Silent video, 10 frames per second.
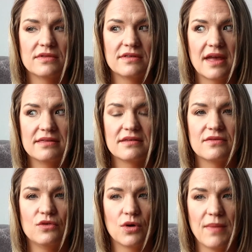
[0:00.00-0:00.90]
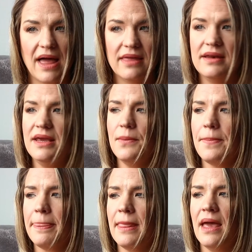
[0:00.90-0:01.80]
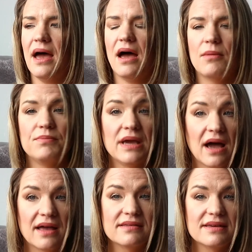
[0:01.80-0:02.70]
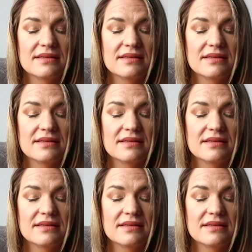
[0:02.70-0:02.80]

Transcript: sense of normality, because